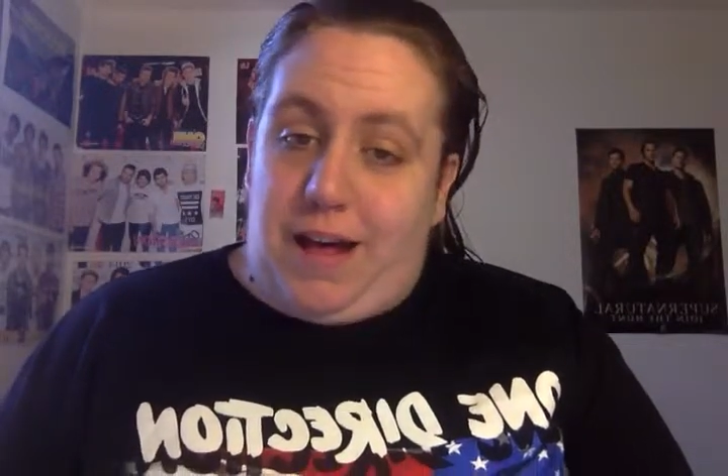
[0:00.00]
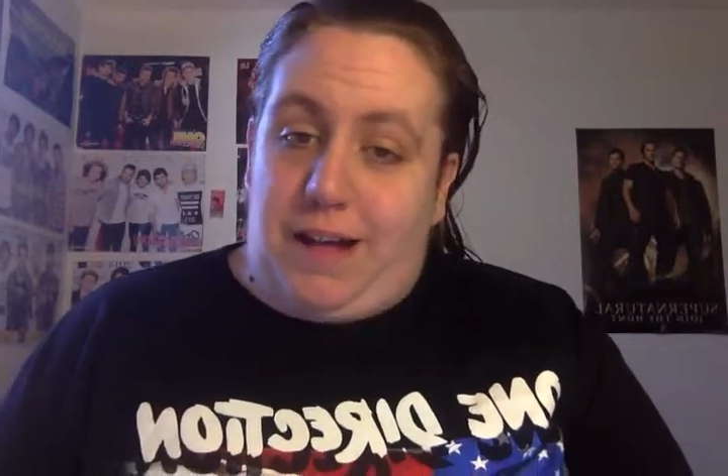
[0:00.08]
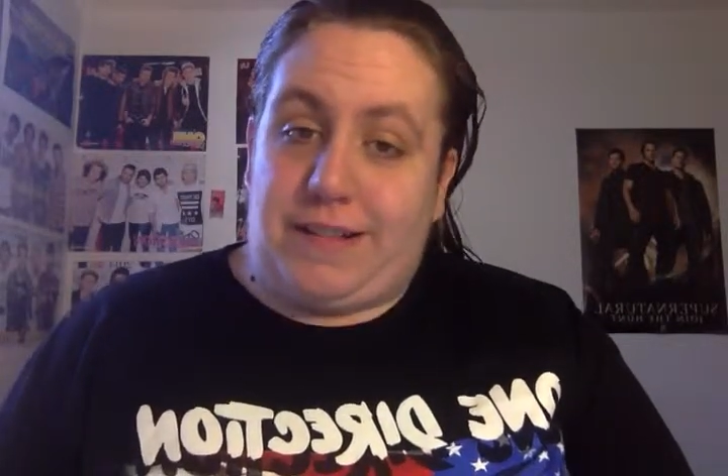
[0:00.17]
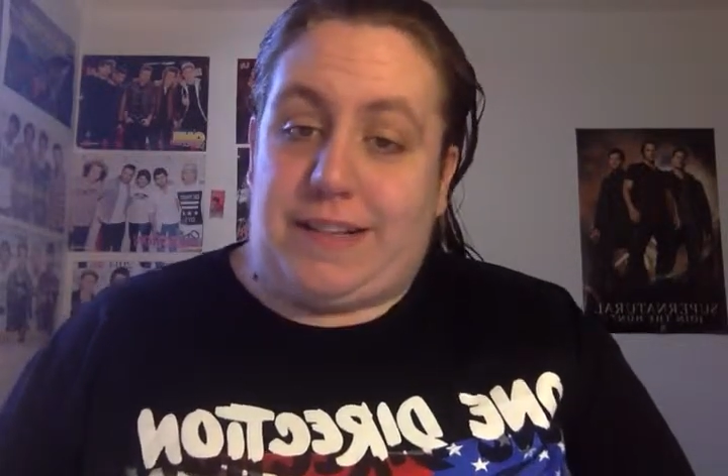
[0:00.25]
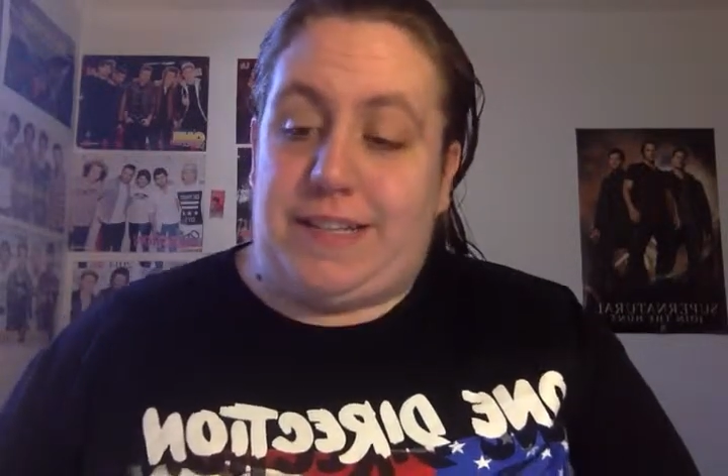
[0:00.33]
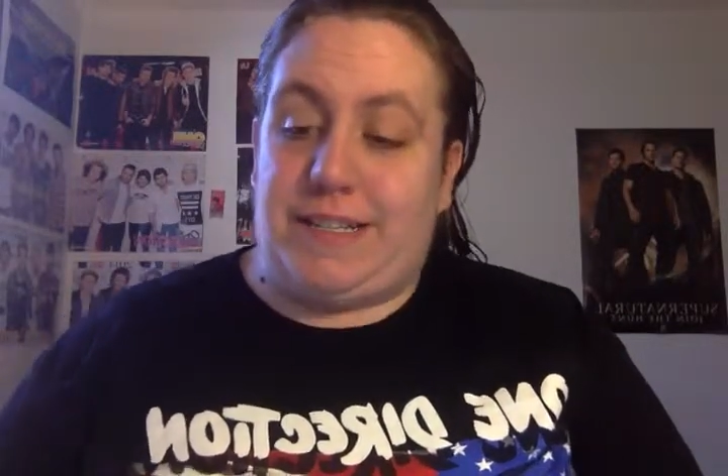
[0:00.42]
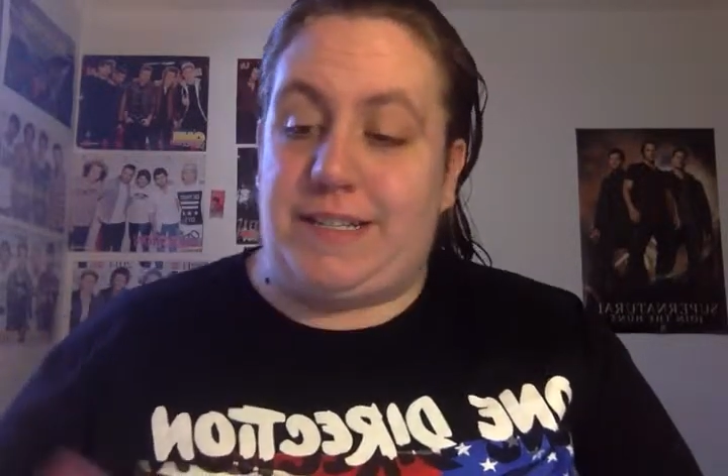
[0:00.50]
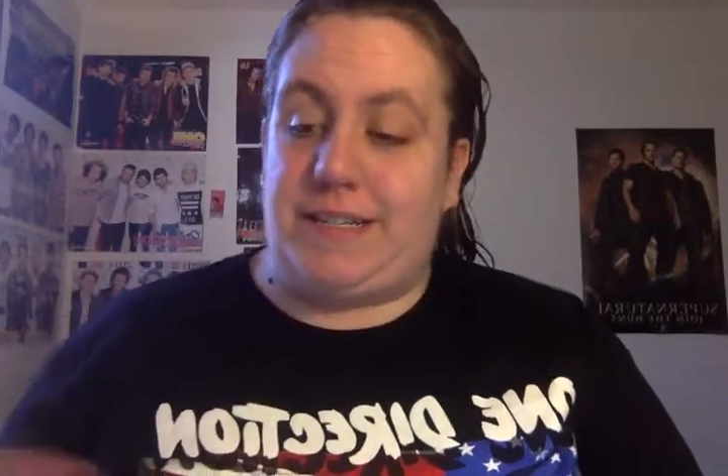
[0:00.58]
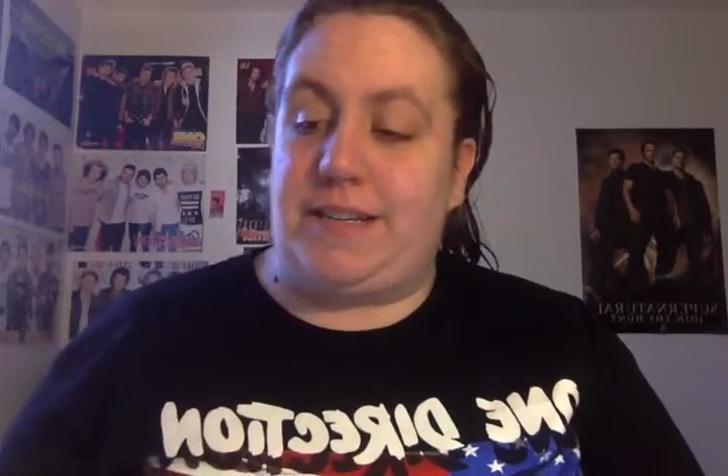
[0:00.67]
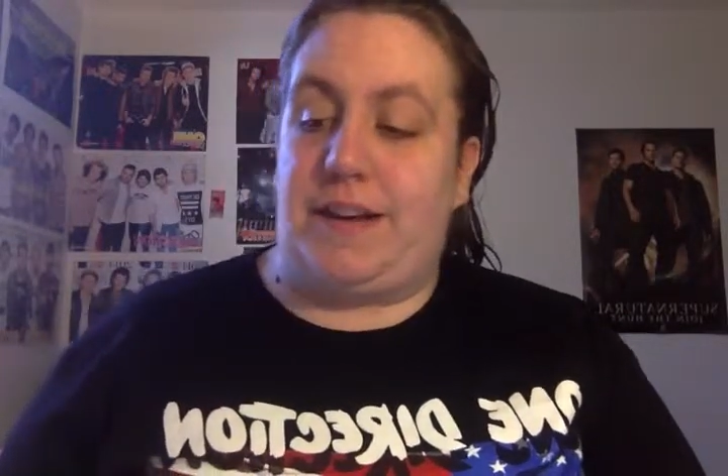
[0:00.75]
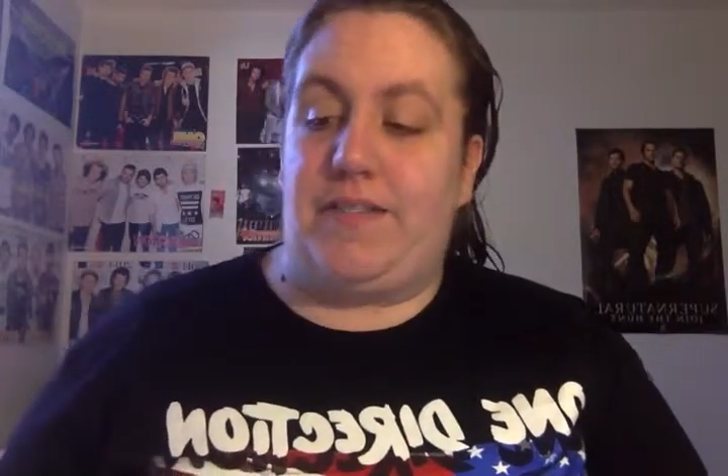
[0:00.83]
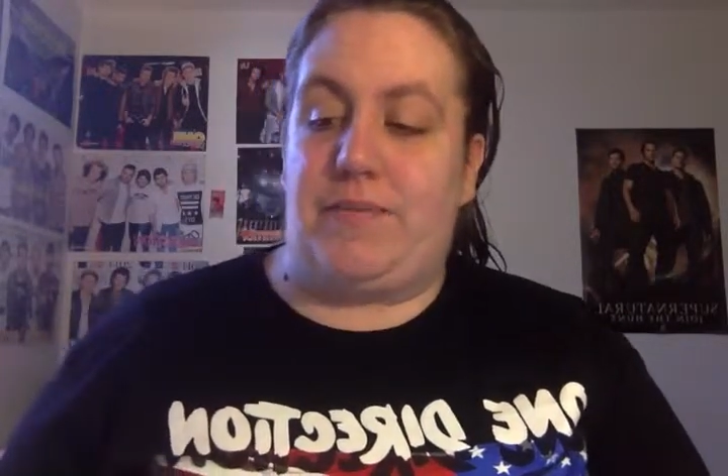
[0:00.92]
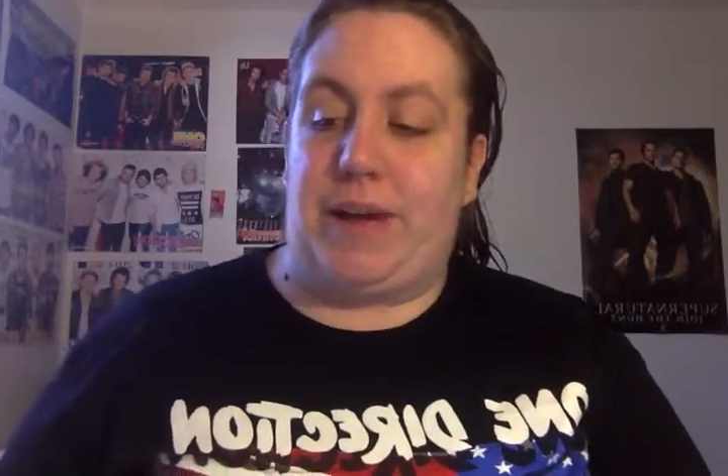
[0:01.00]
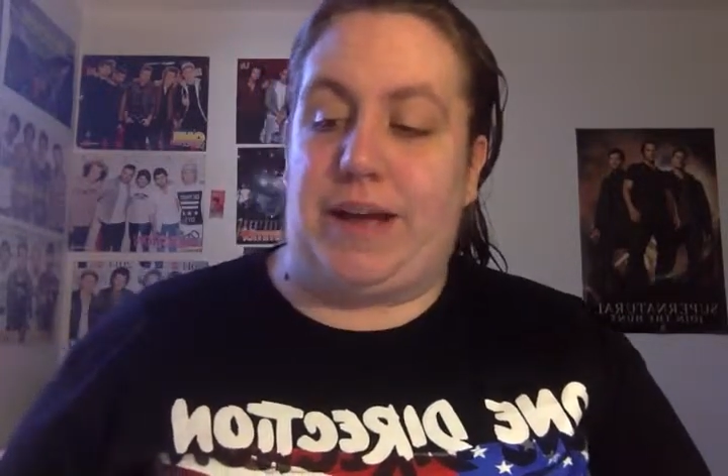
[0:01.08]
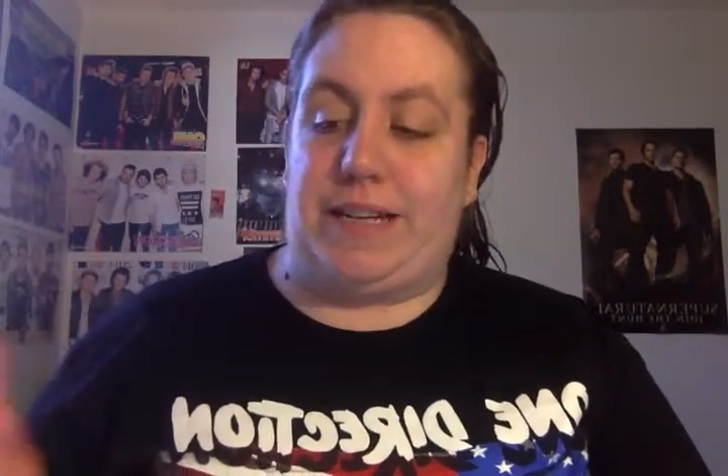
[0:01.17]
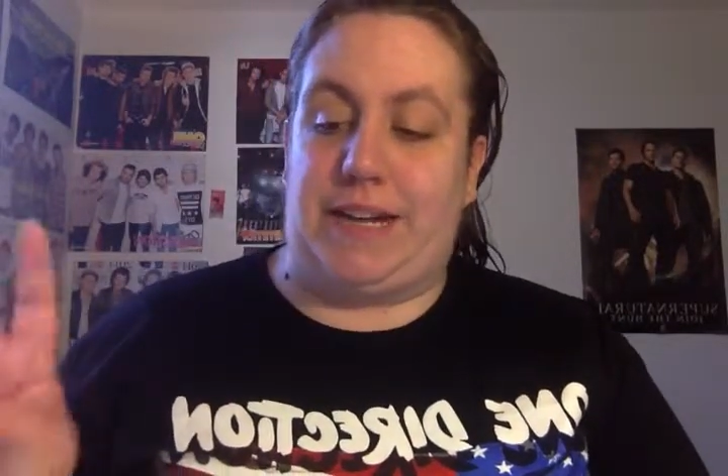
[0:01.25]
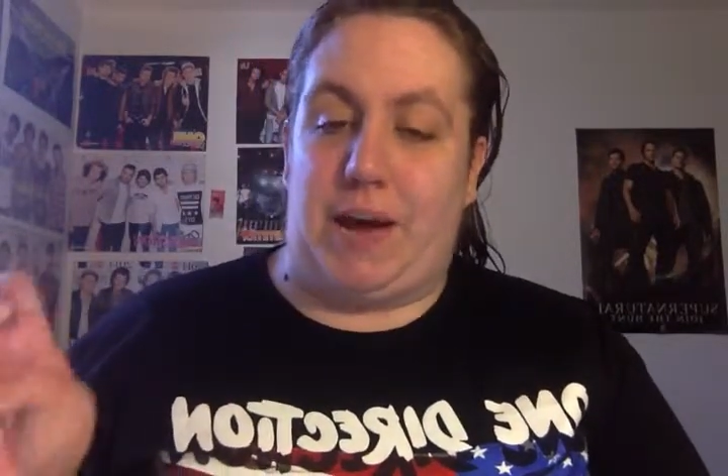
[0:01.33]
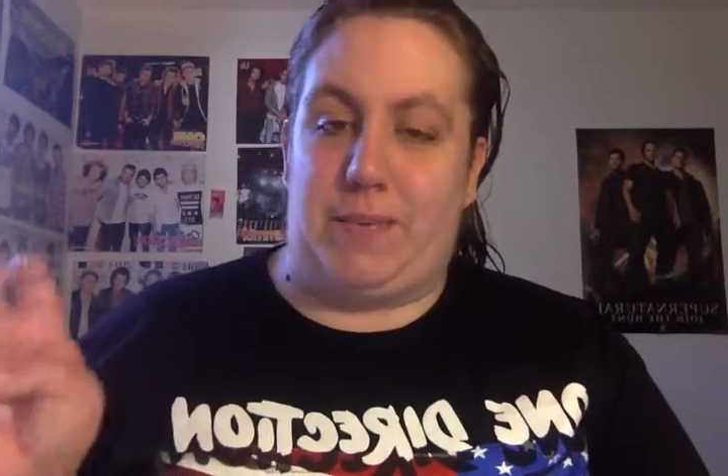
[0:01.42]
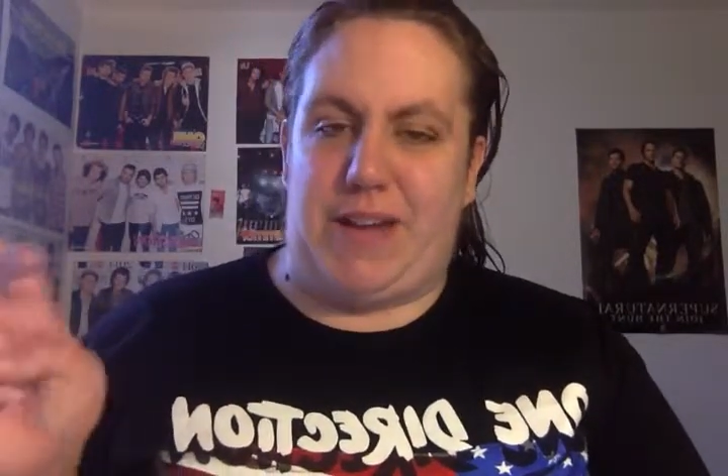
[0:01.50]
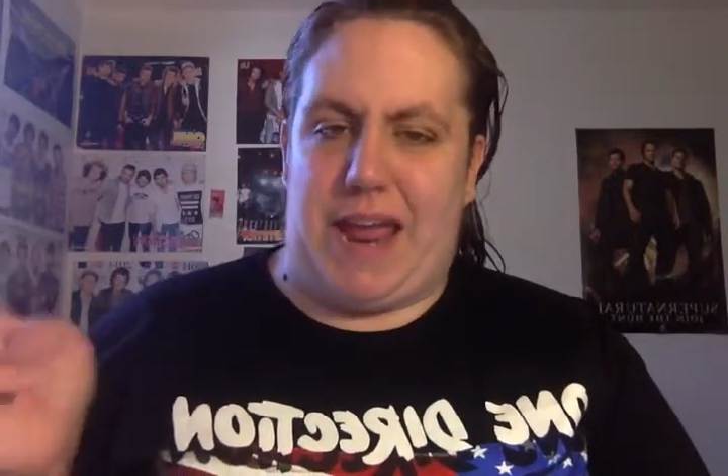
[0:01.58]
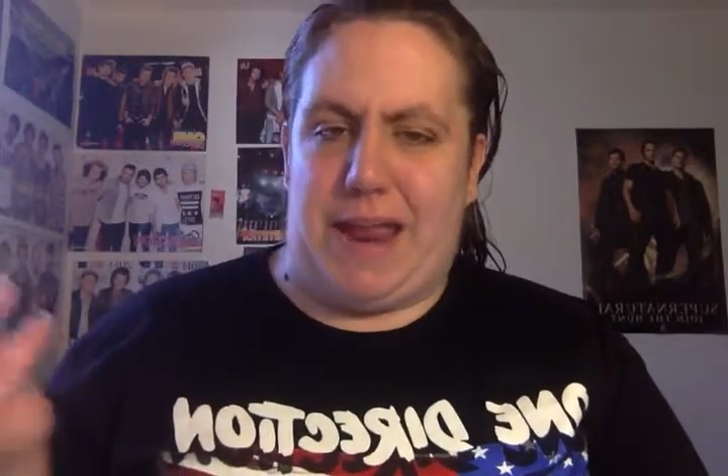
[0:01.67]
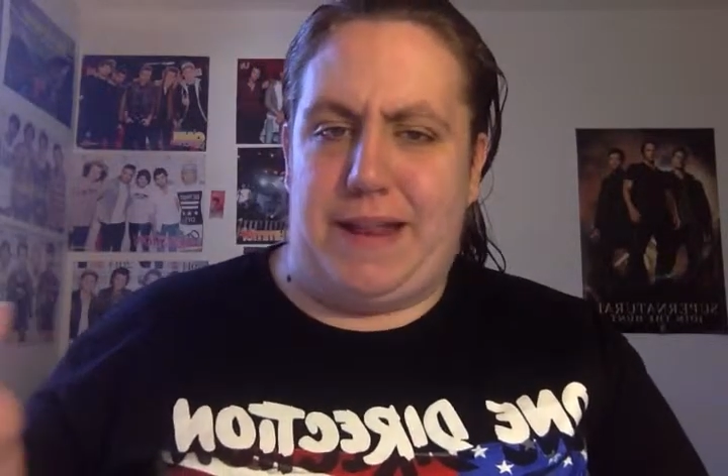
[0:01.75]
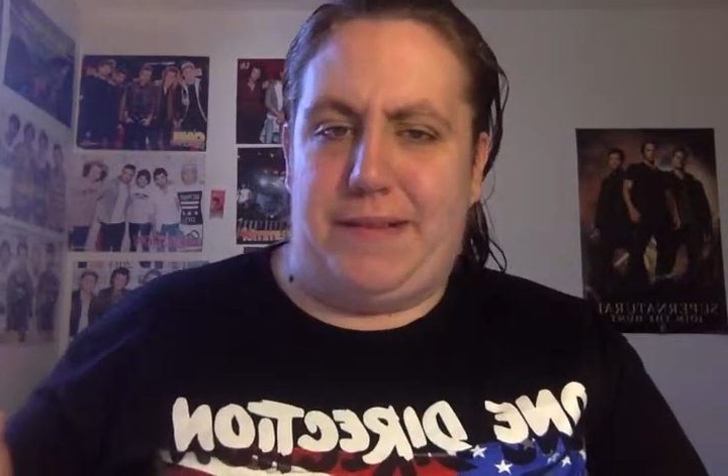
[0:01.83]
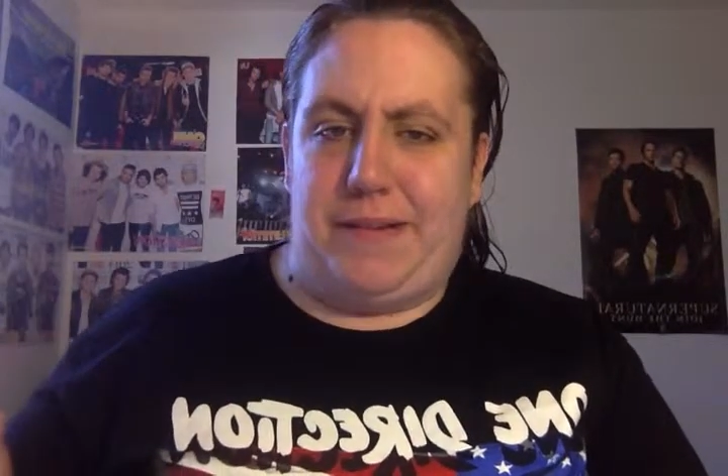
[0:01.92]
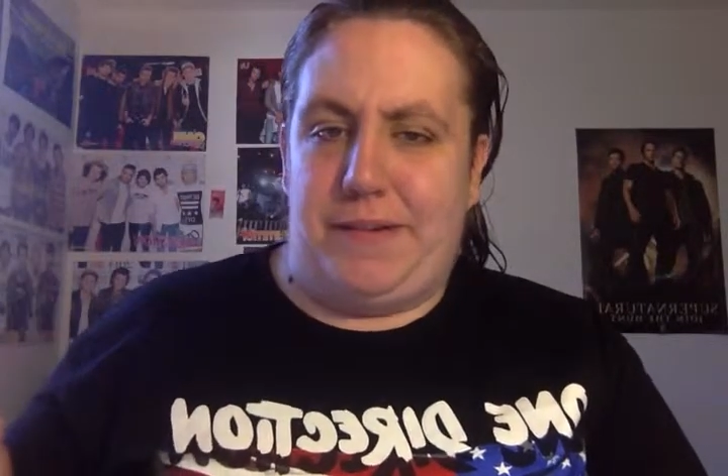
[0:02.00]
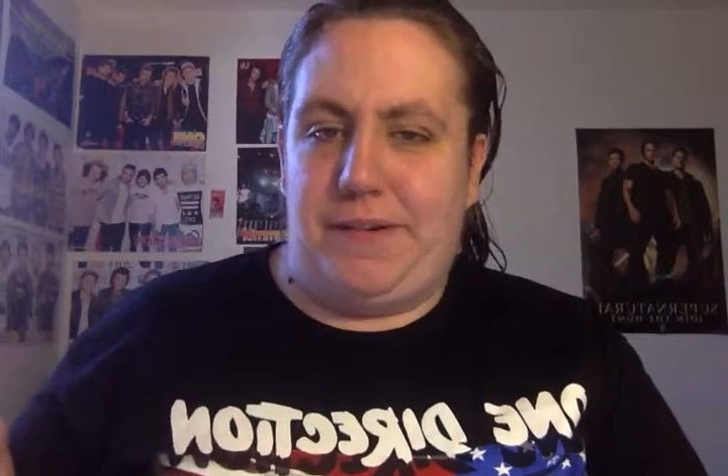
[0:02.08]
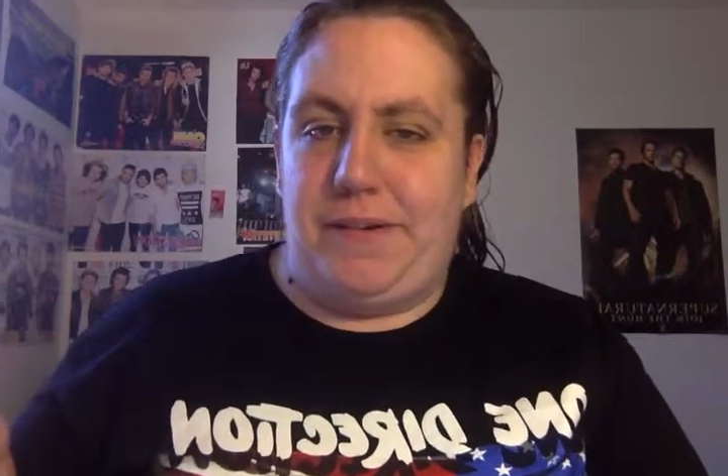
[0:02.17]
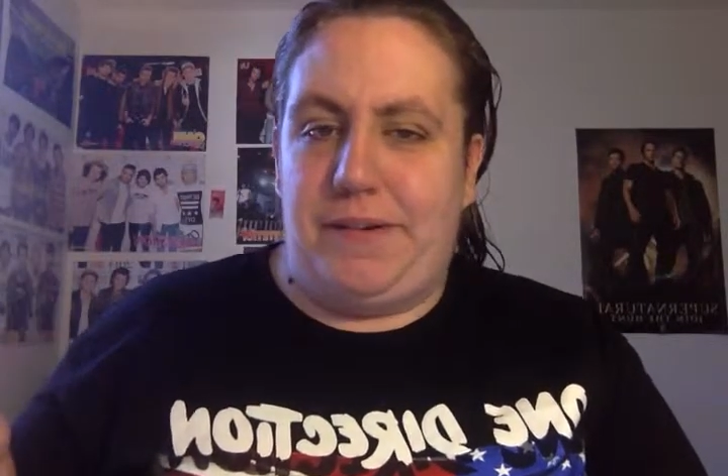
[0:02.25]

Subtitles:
a list of my top tens.